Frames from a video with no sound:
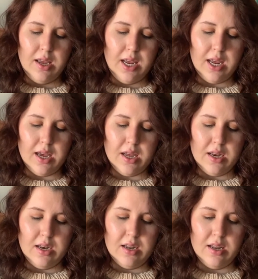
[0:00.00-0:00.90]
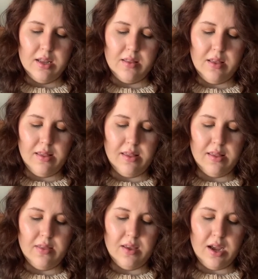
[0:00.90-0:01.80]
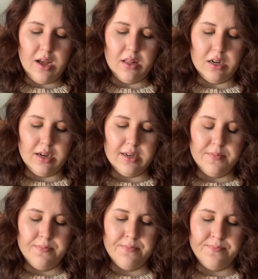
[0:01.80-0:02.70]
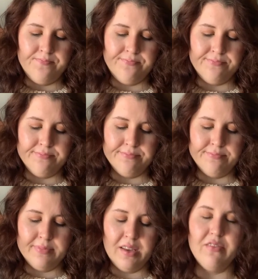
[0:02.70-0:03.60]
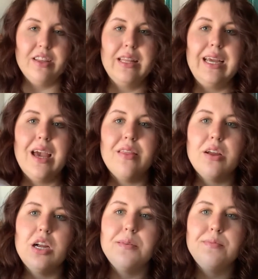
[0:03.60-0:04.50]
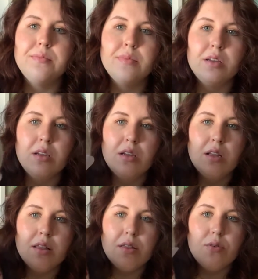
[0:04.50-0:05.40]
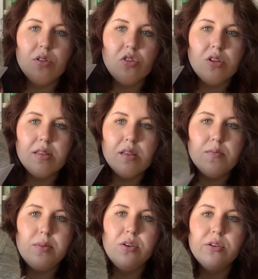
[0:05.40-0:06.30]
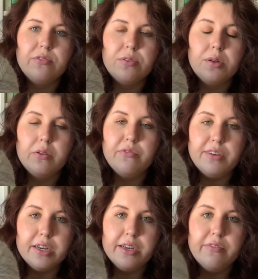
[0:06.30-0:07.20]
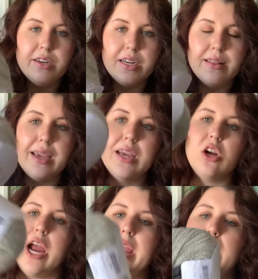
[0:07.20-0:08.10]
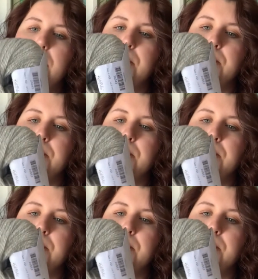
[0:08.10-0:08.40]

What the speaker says: And this is in the color Finley Heather. So it's just this beautiful, very, very light gray.